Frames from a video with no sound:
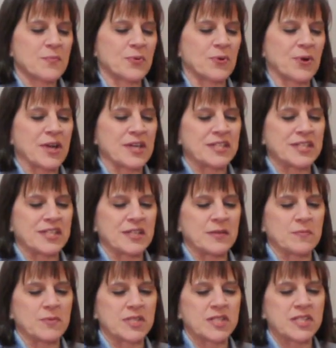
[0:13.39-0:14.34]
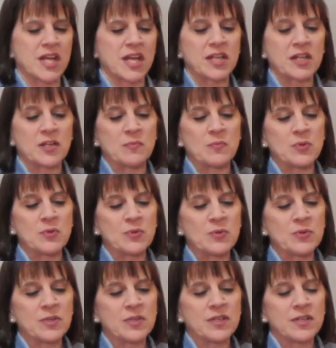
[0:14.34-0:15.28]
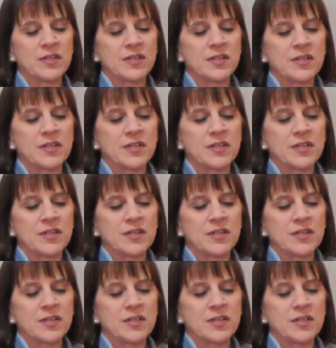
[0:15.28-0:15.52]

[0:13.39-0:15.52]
Praise him, sun and moon.